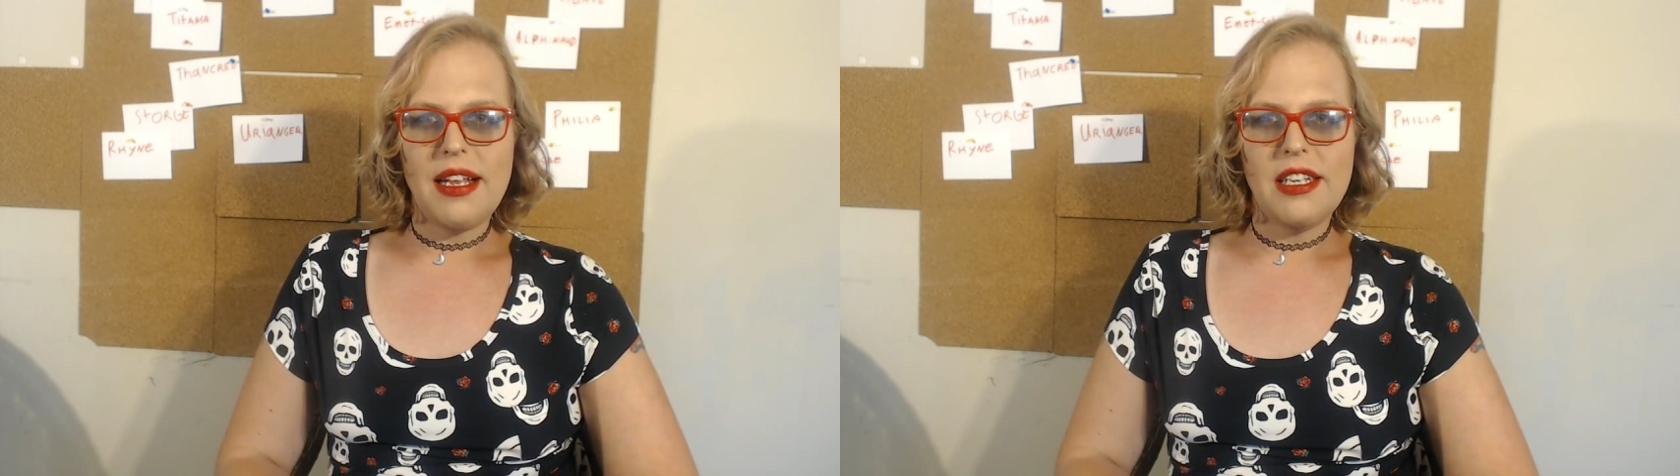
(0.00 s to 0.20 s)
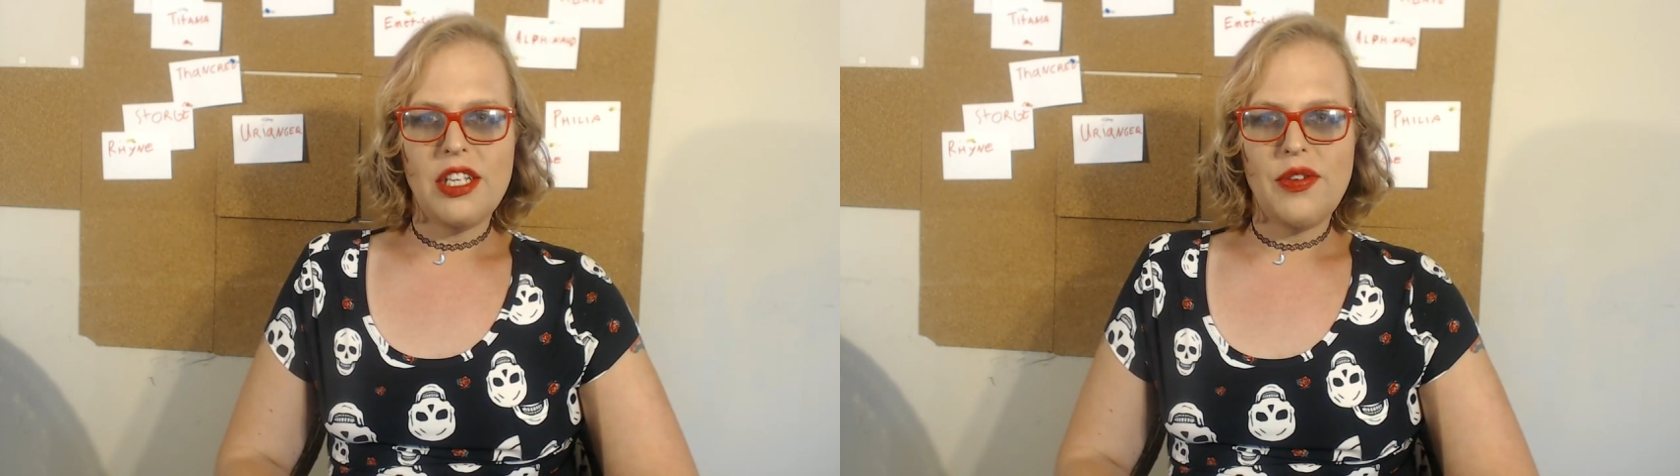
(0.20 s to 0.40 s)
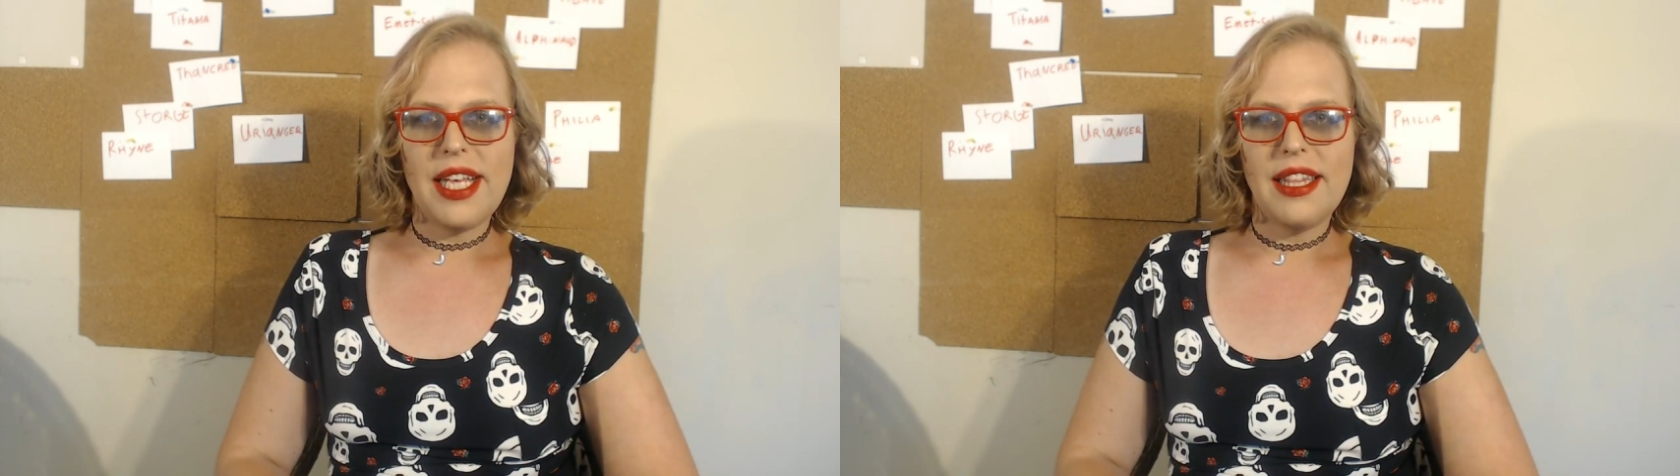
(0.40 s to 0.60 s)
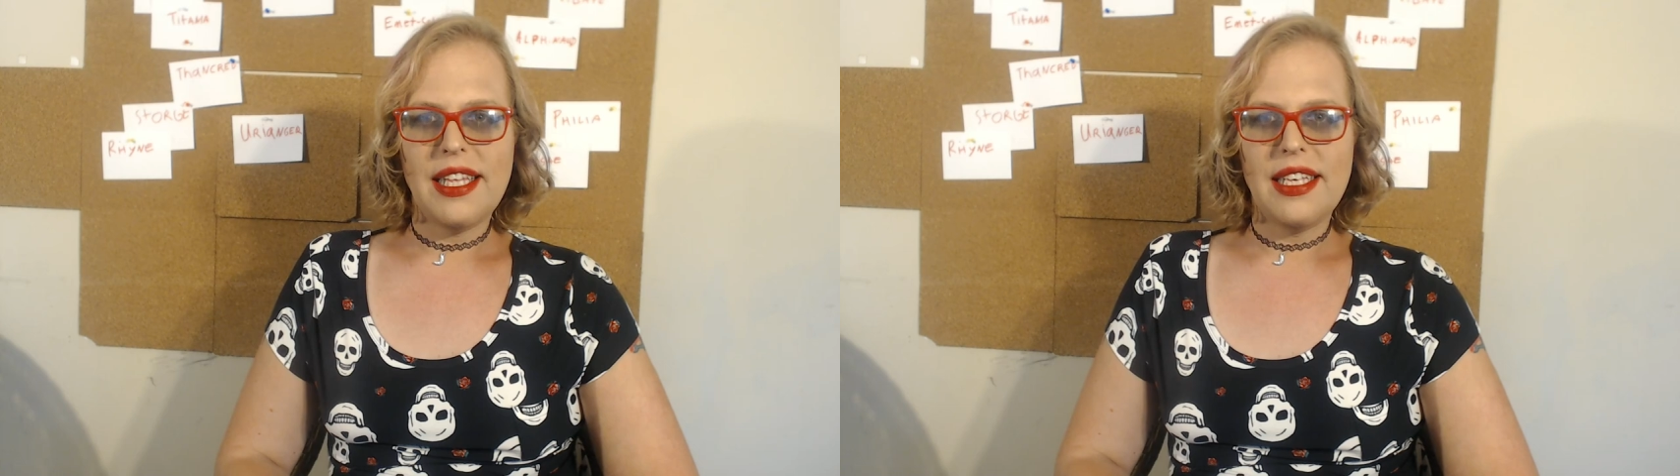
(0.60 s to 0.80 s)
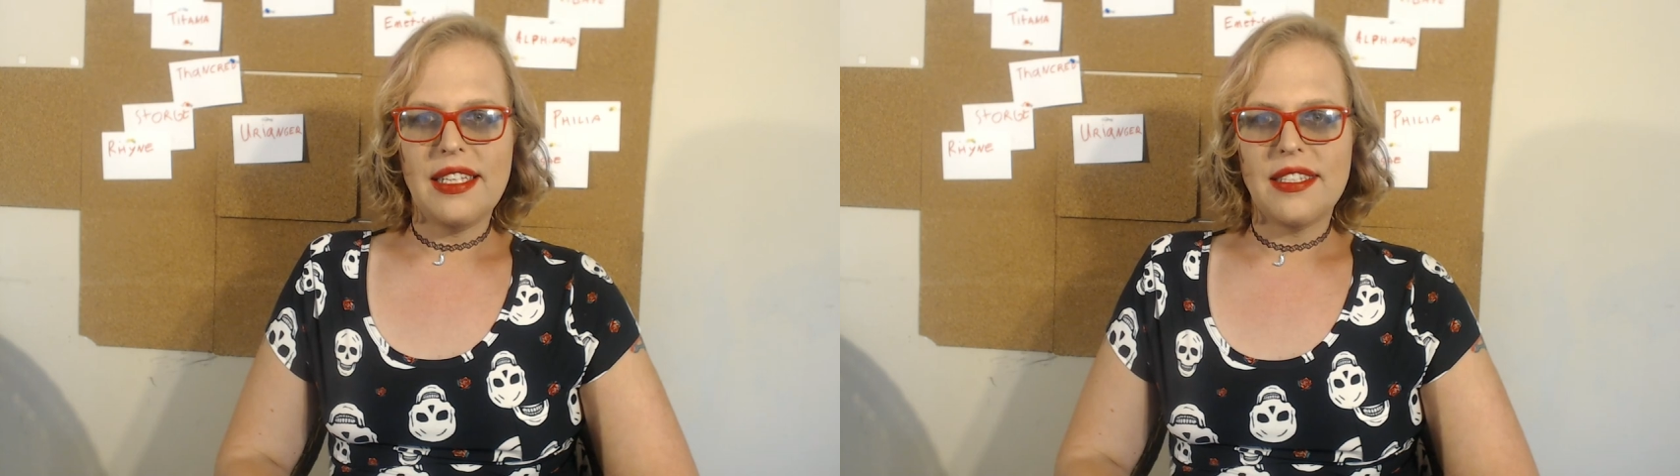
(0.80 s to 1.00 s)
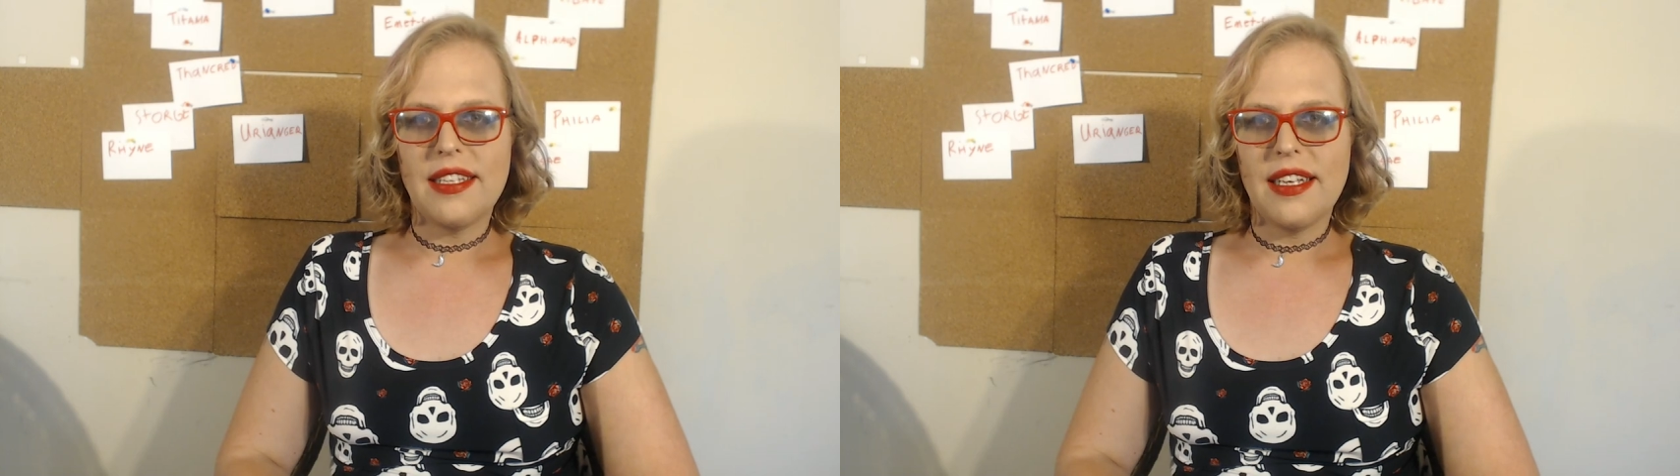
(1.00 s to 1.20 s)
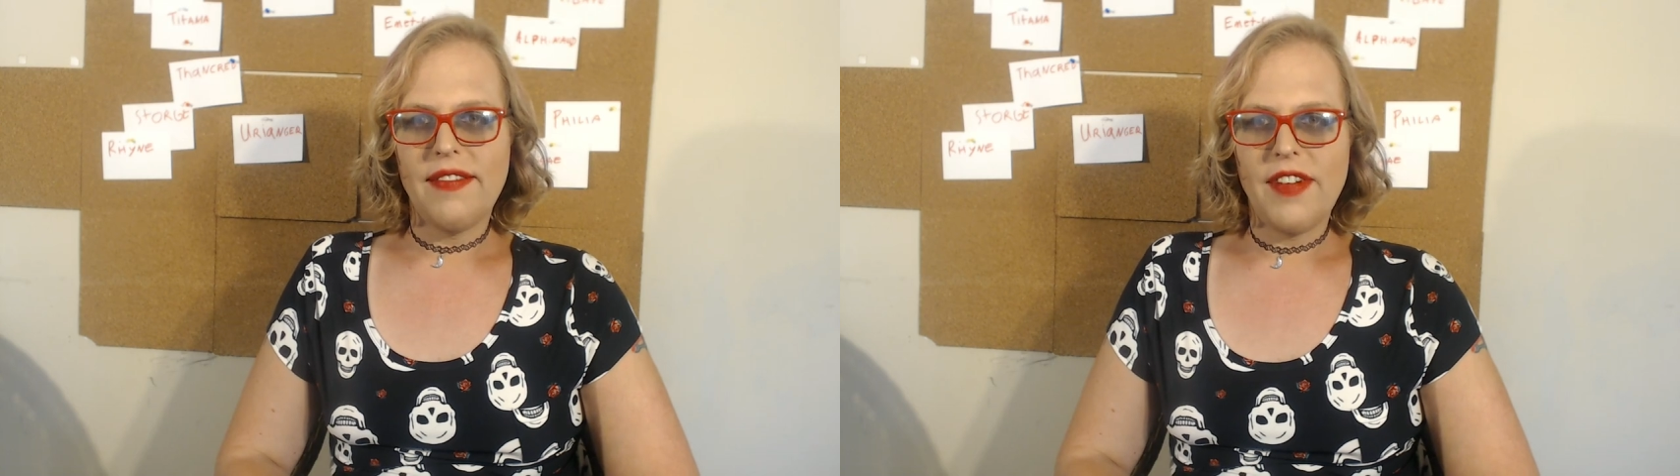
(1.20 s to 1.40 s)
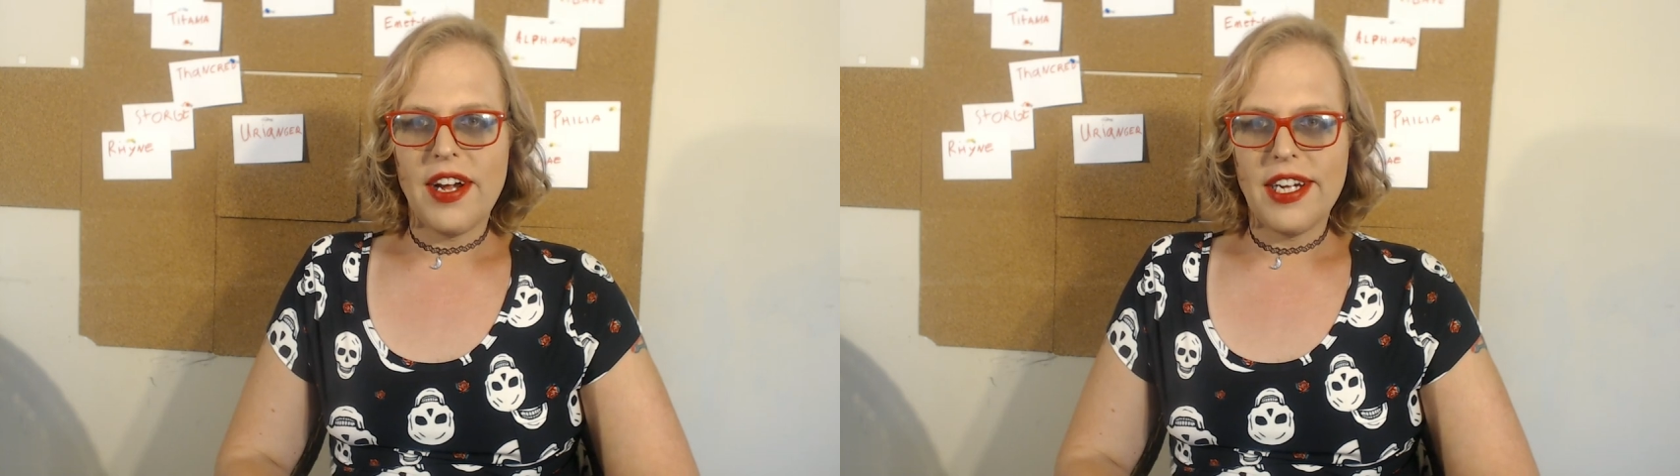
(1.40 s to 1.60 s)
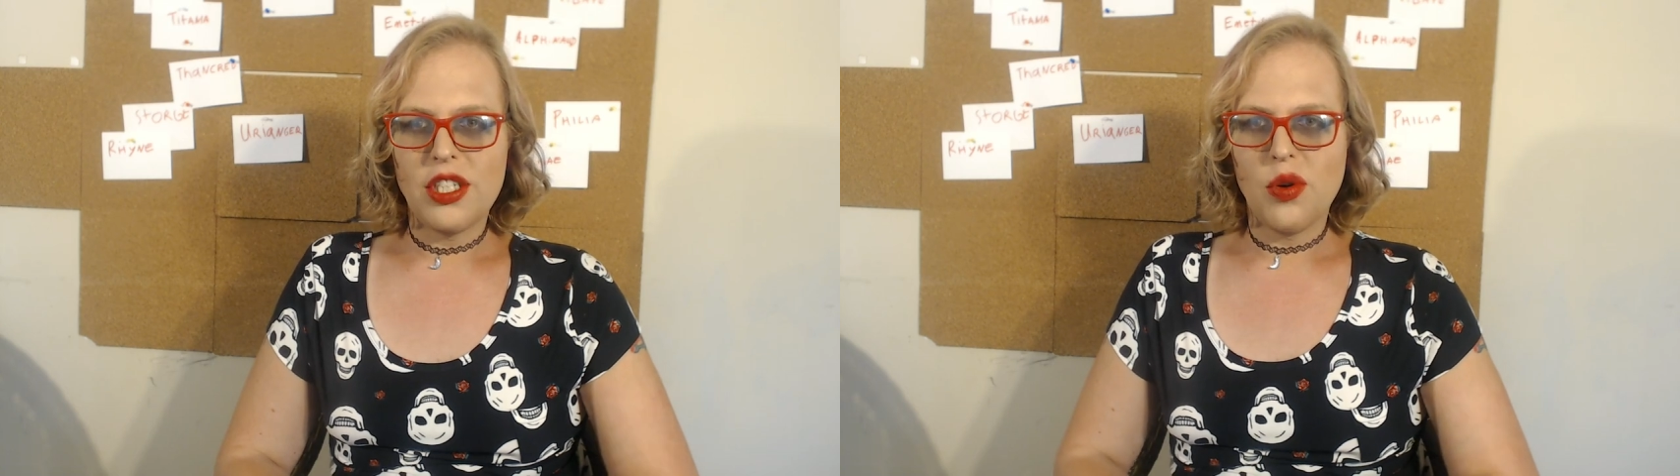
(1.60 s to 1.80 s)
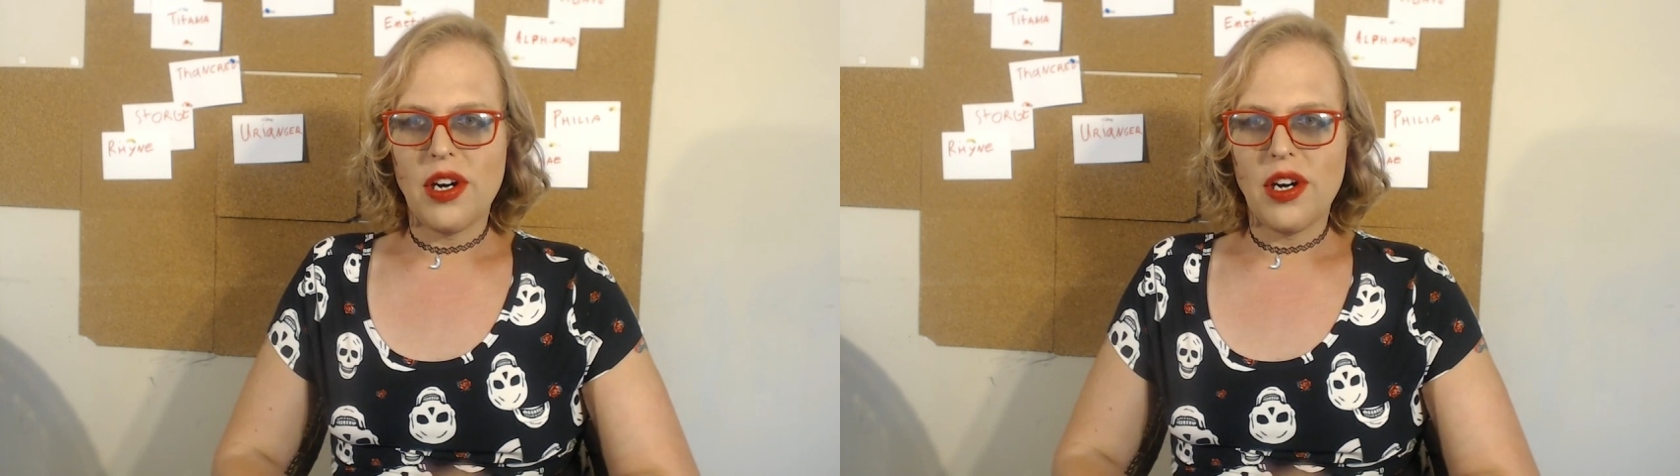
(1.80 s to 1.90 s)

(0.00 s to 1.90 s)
doing these very short